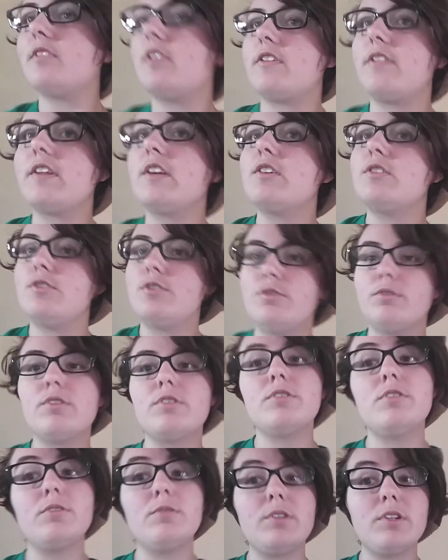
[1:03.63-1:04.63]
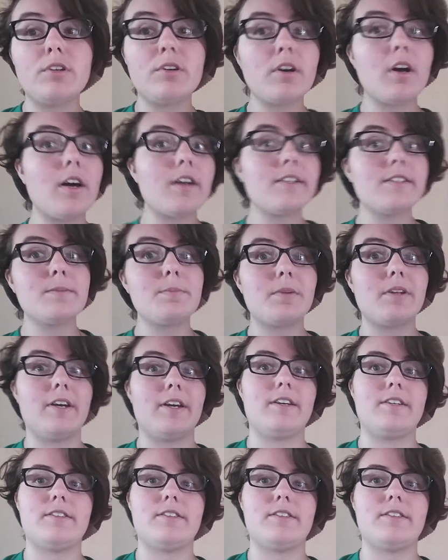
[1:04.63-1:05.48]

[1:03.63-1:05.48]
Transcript: things you can do with your cosplay.